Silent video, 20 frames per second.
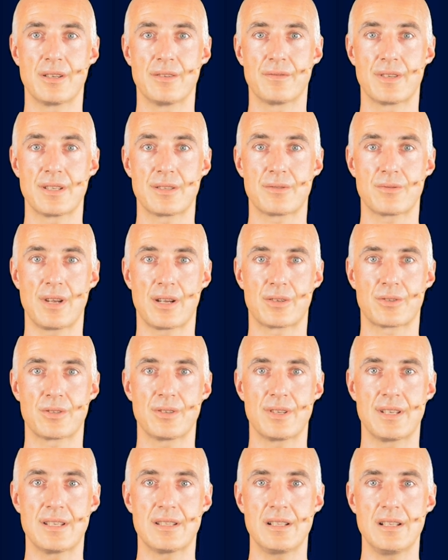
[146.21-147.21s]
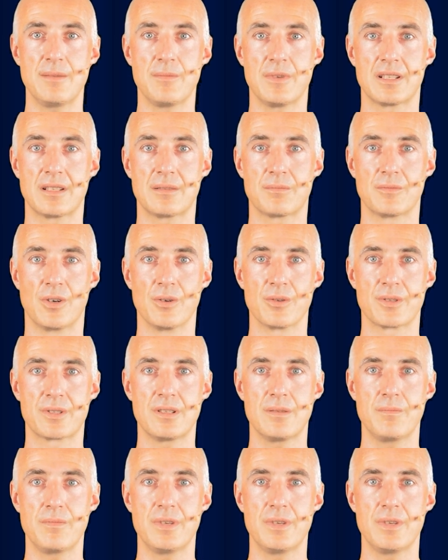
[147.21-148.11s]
infrastructure is limited mostly